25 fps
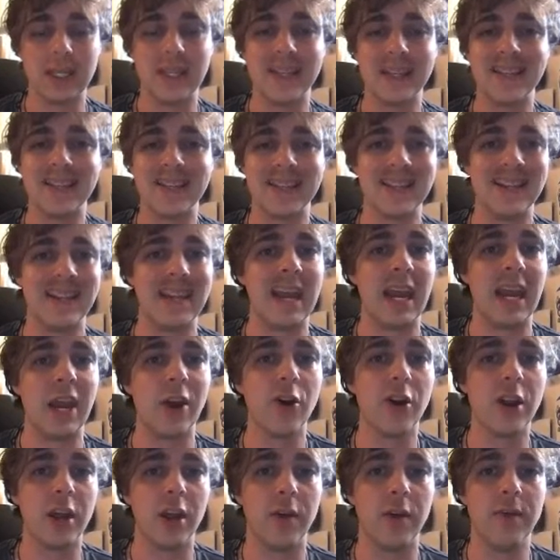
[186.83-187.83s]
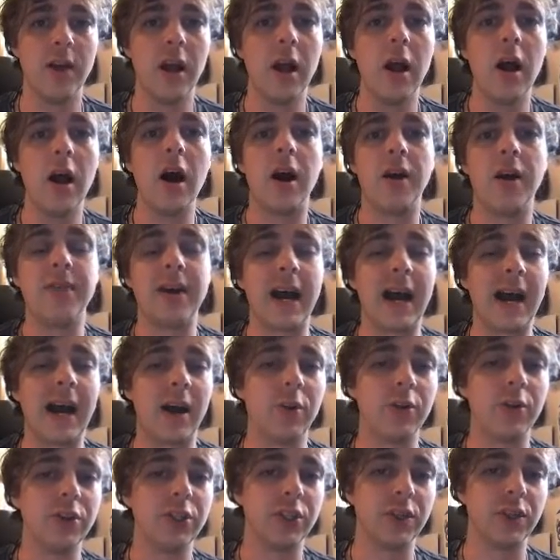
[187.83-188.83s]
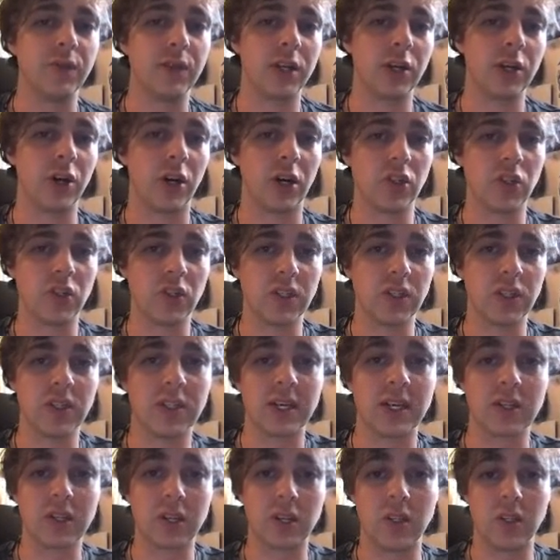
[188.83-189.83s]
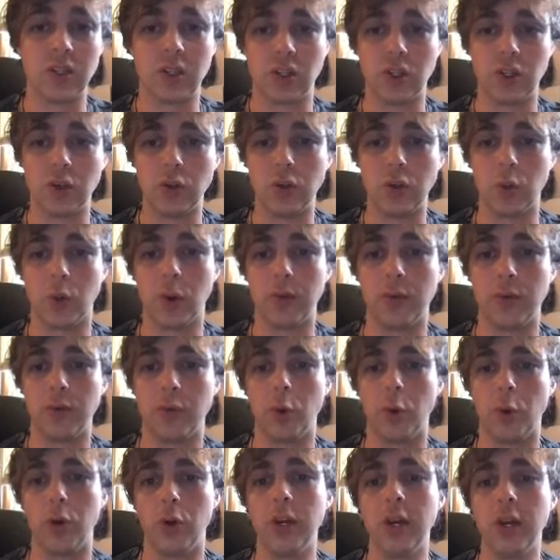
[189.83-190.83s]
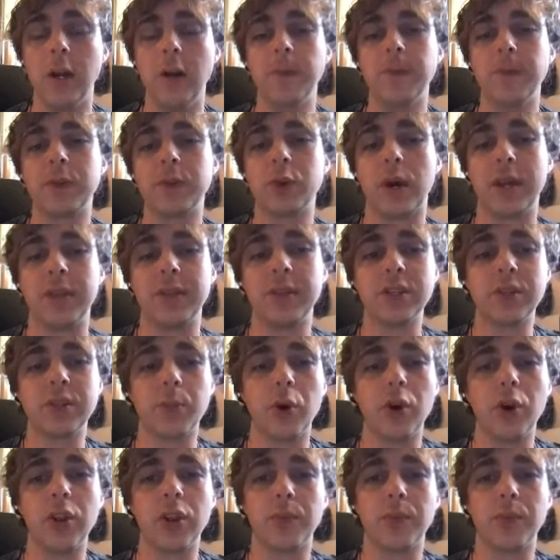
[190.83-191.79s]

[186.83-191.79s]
this narrative of how the shift in consciousness has continued to unfold. So at this point in the